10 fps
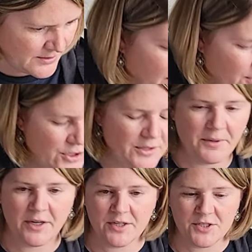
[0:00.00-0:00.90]
I usually
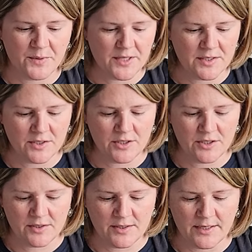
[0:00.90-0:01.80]
bring a
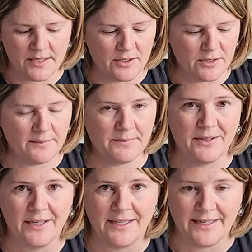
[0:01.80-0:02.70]
tweezers, a nail clipper,
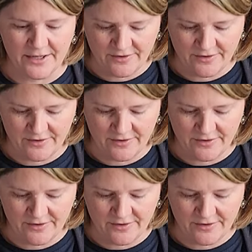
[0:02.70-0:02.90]
and a nail